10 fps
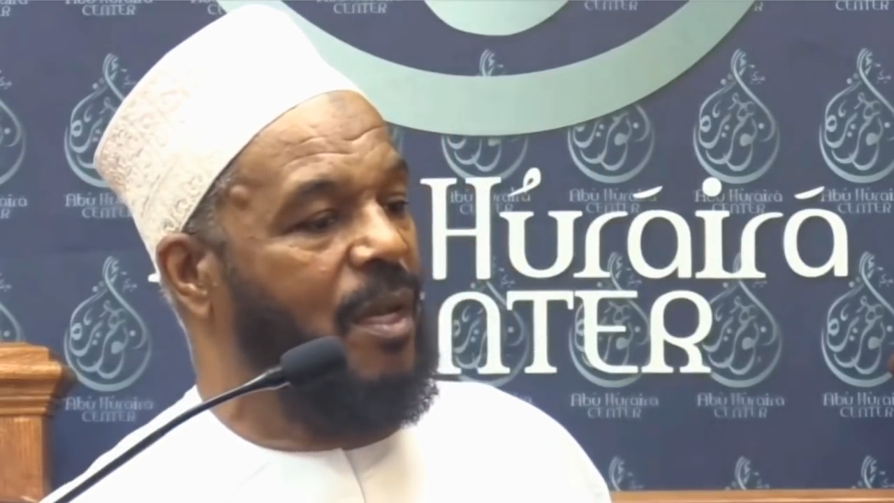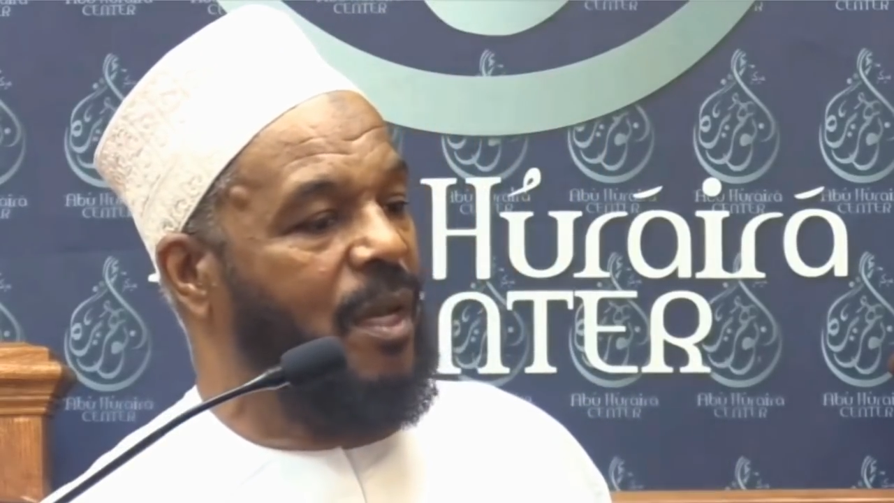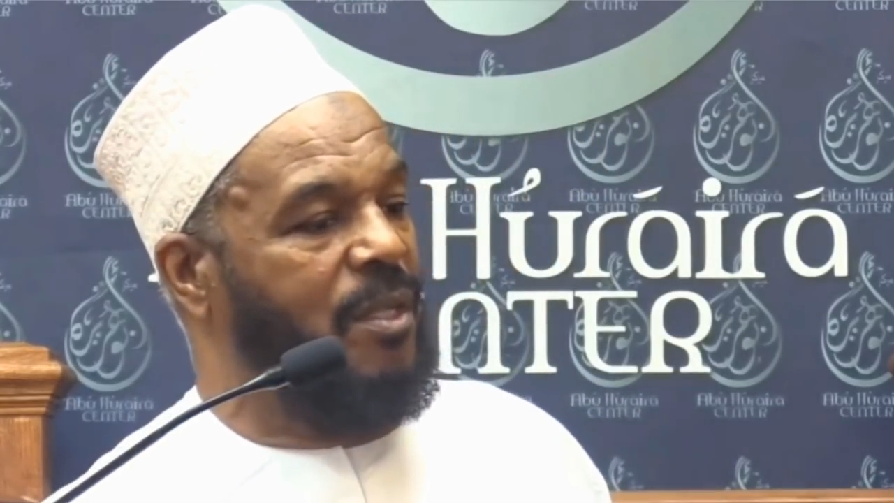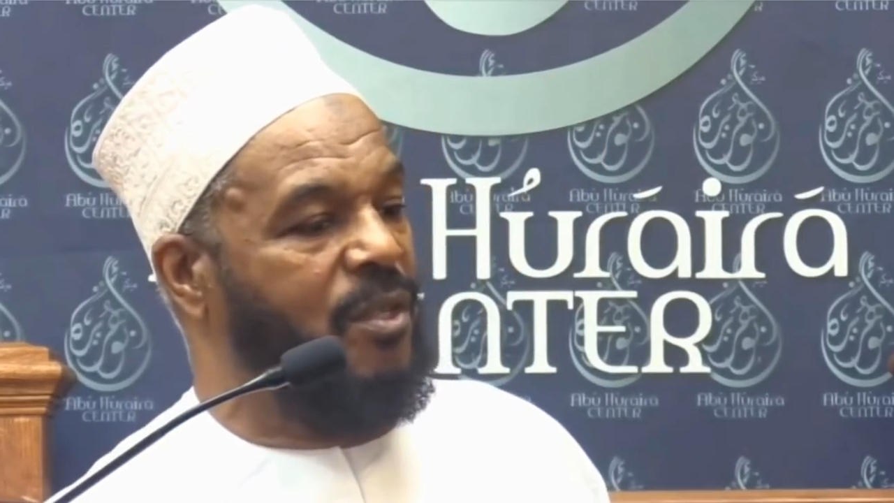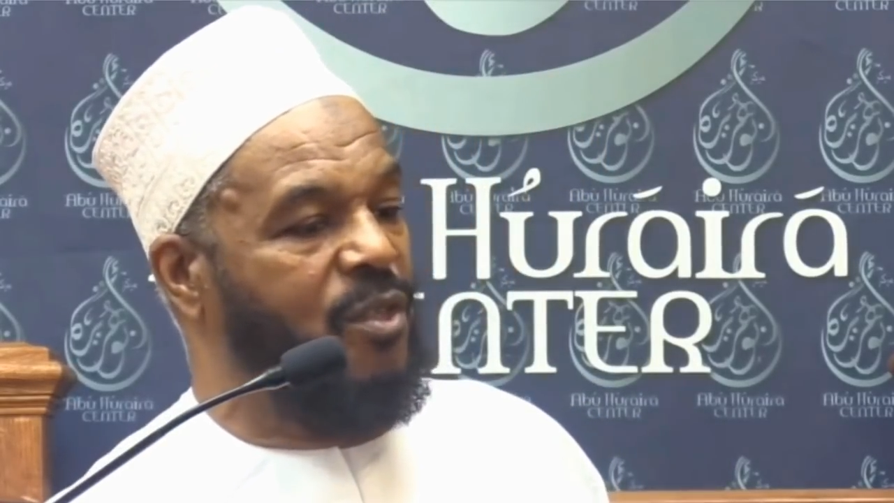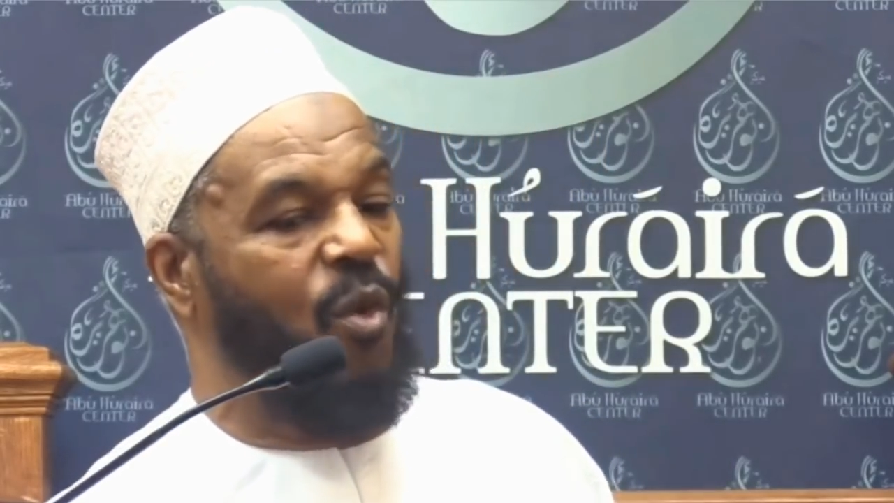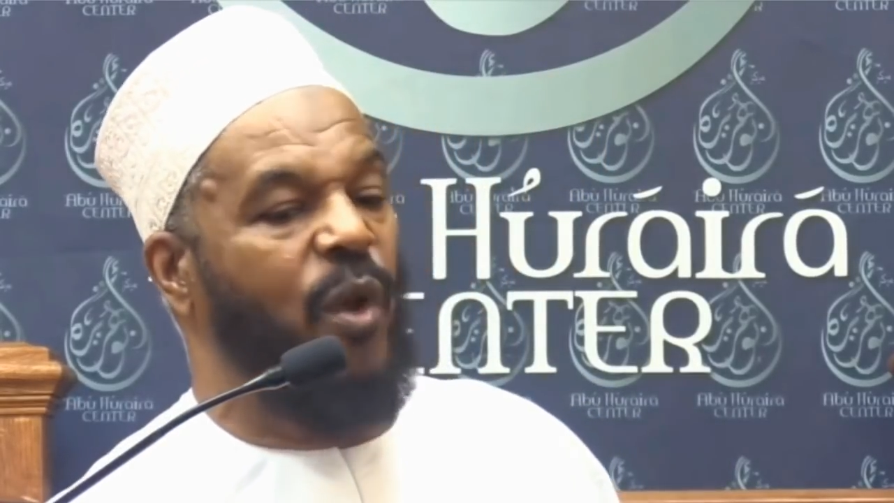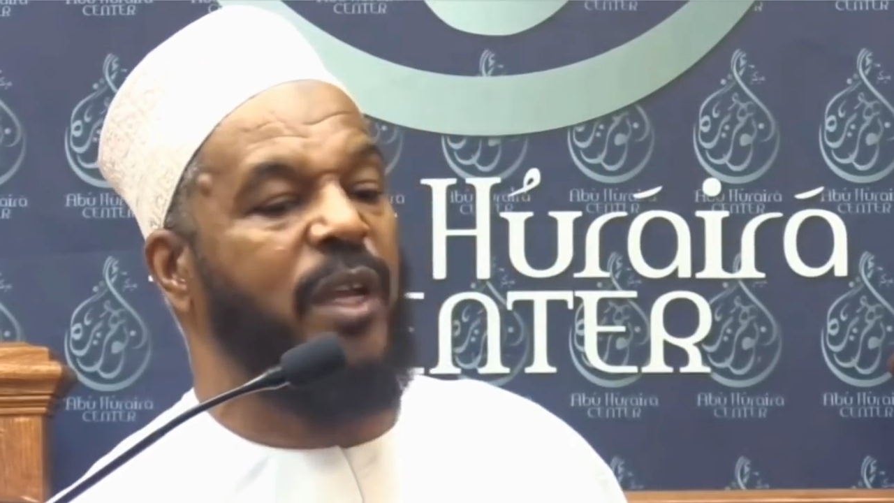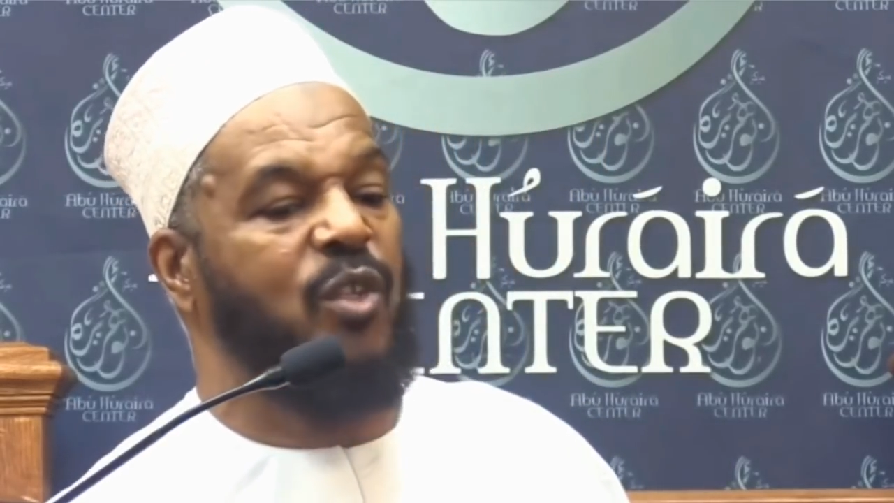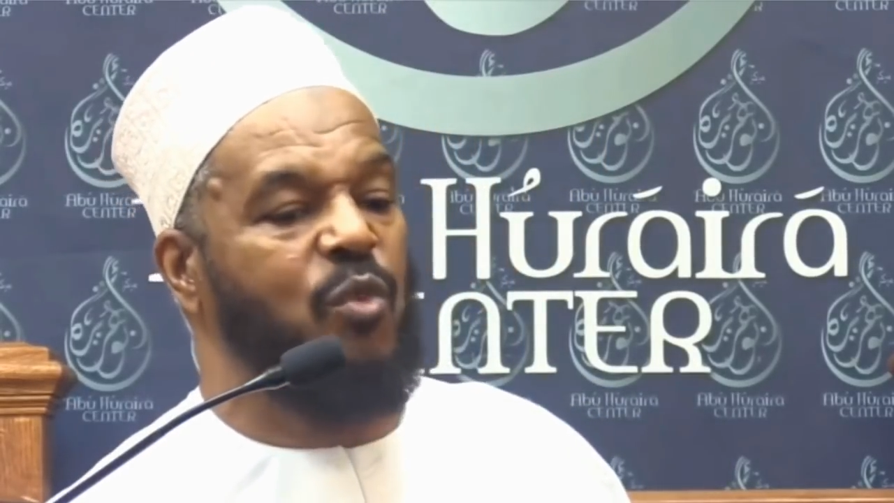it is
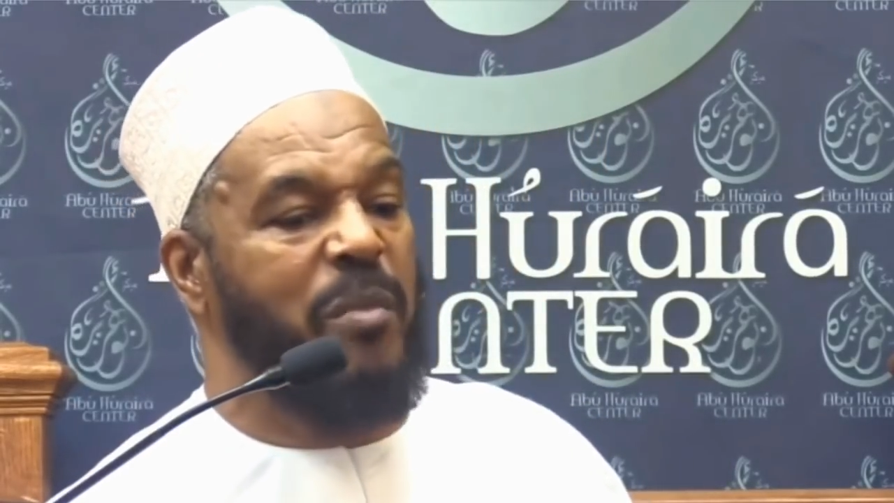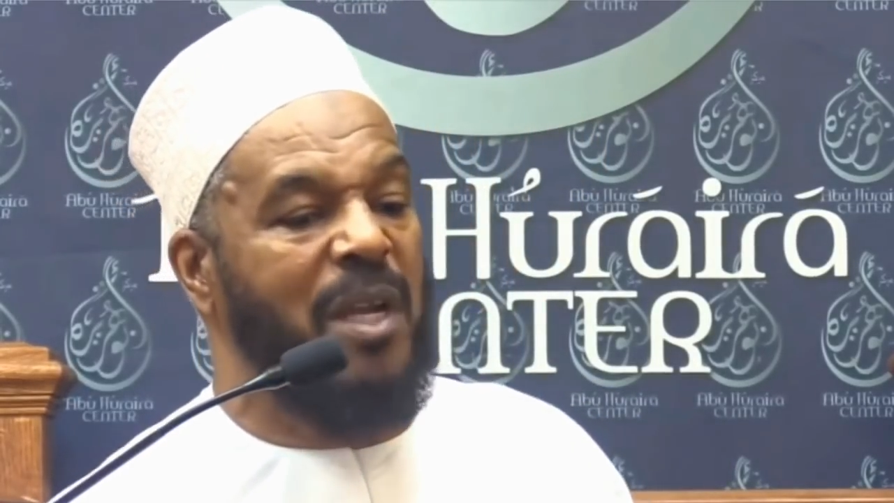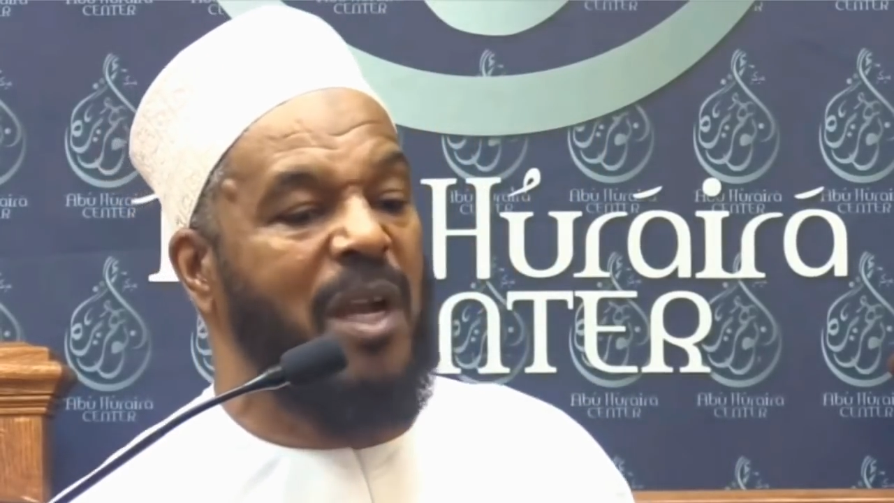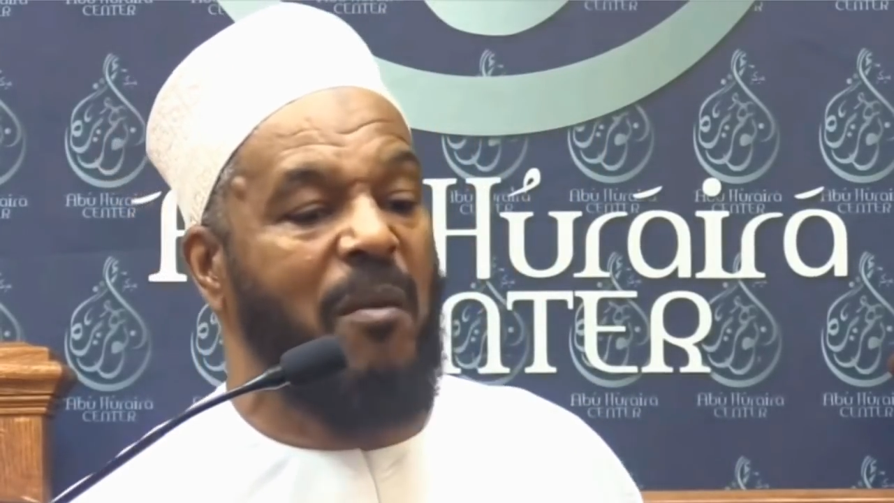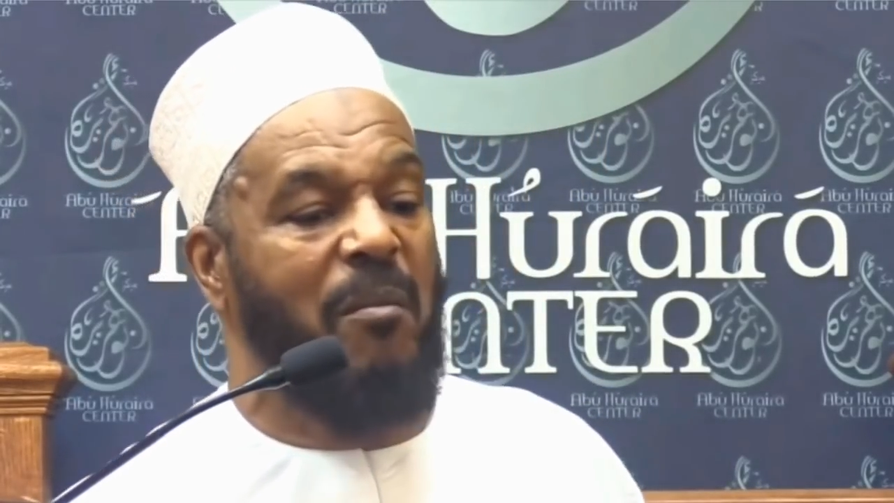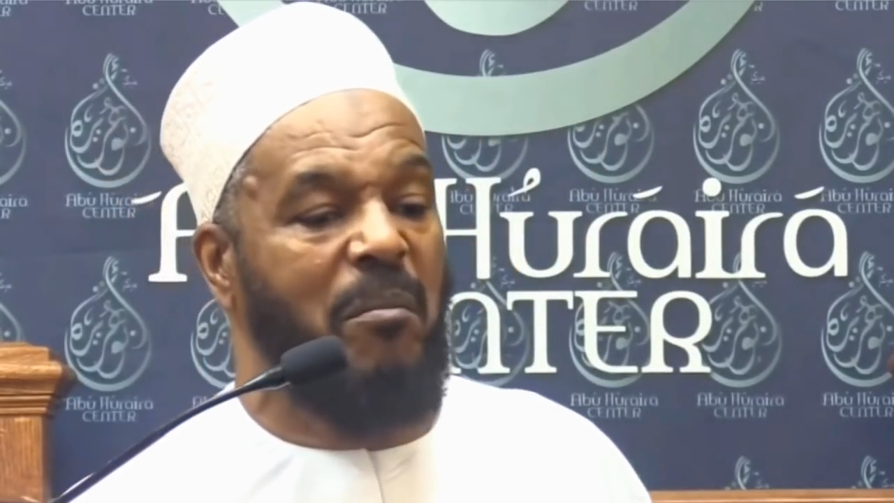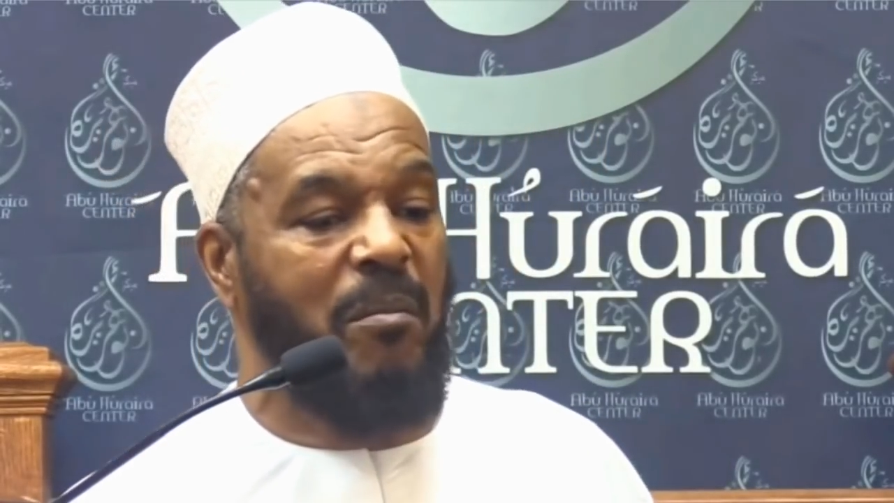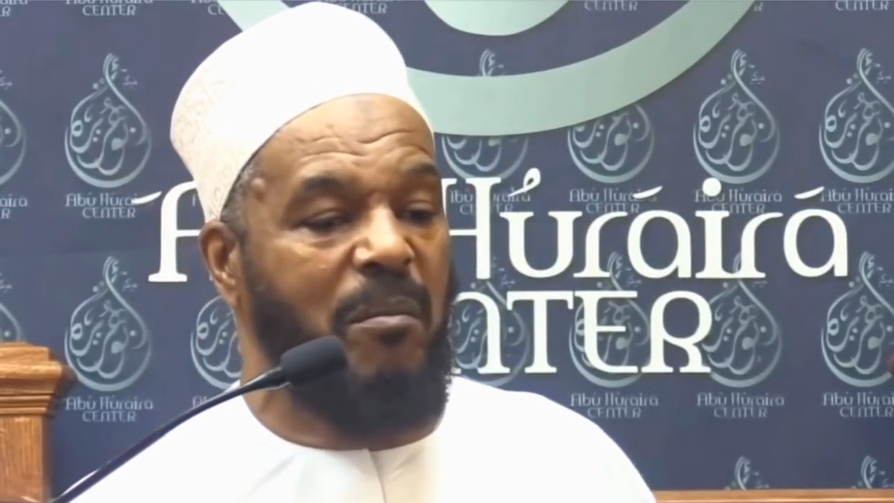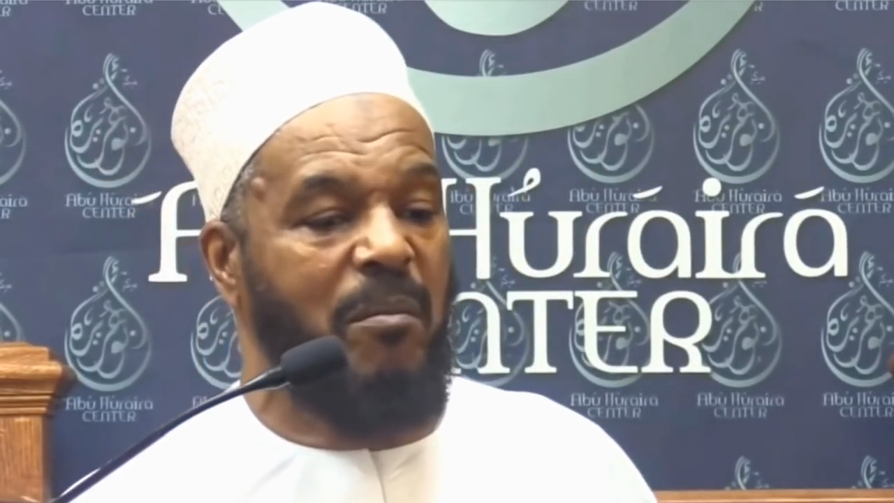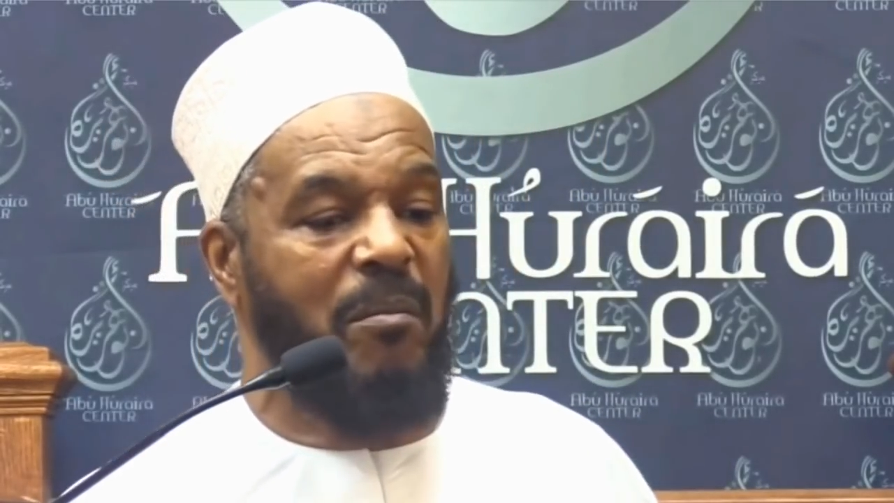going to become